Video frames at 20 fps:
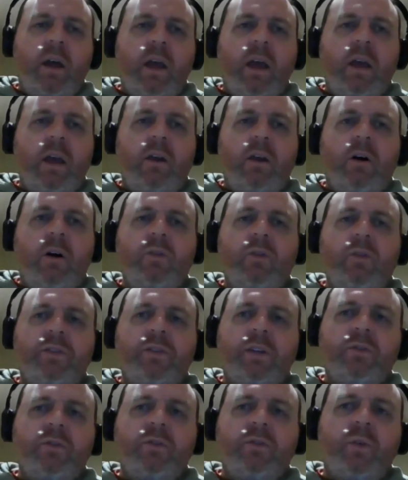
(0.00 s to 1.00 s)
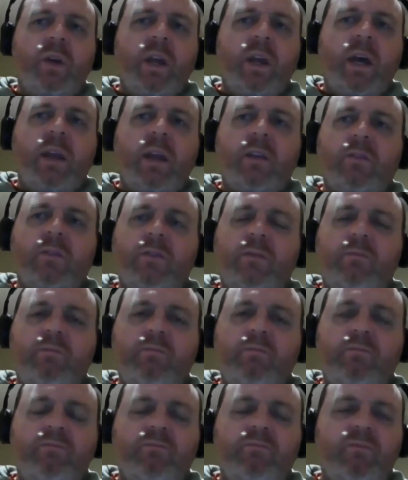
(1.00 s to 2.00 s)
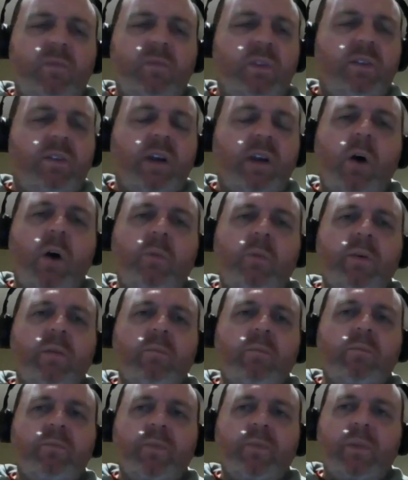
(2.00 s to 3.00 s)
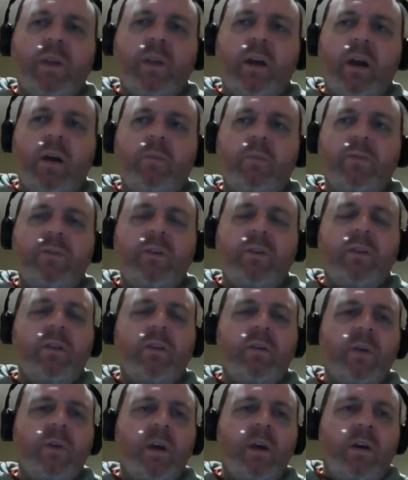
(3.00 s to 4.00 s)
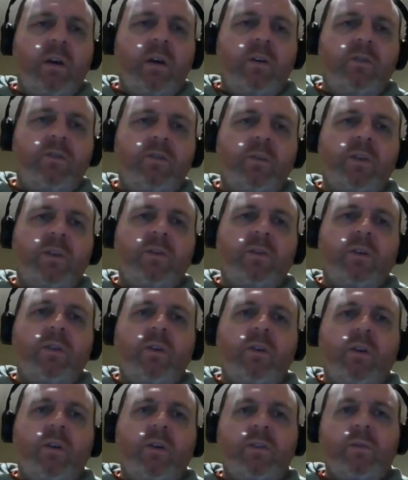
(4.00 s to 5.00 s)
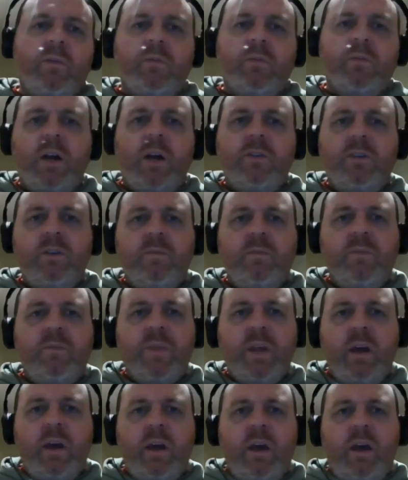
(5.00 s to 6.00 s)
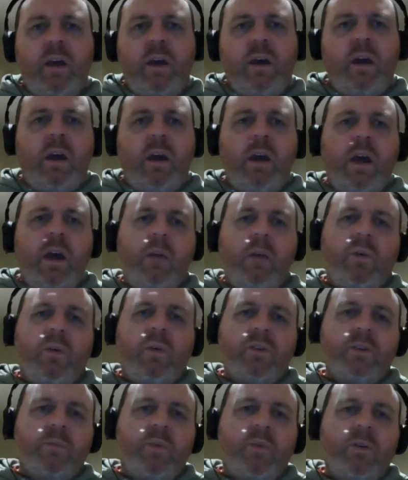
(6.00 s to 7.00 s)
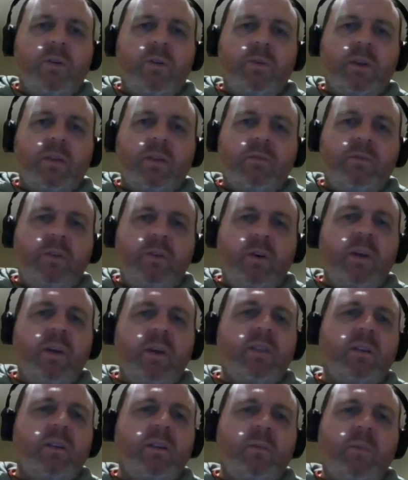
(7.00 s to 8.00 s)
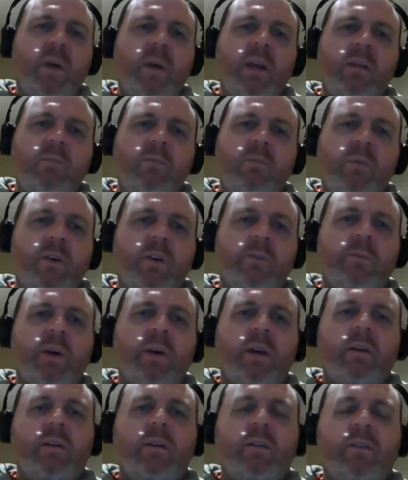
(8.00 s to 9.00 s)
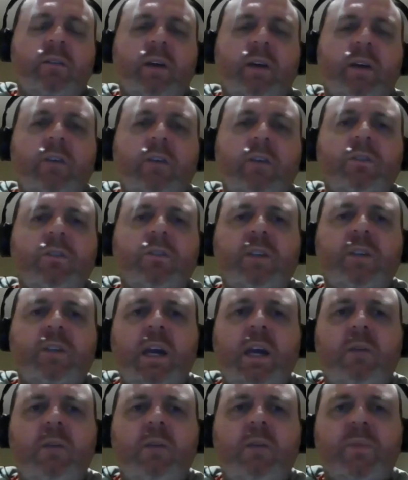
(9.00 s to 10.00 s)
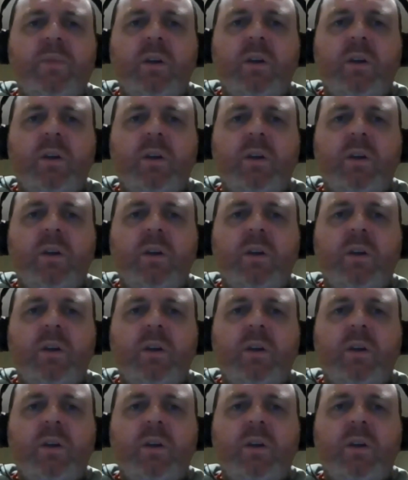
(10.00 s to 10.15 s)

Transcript: and I looked into it, and it's to help him so the zombies don't notice him as much. Am I surprised about the film and did it meet my expectations? Now,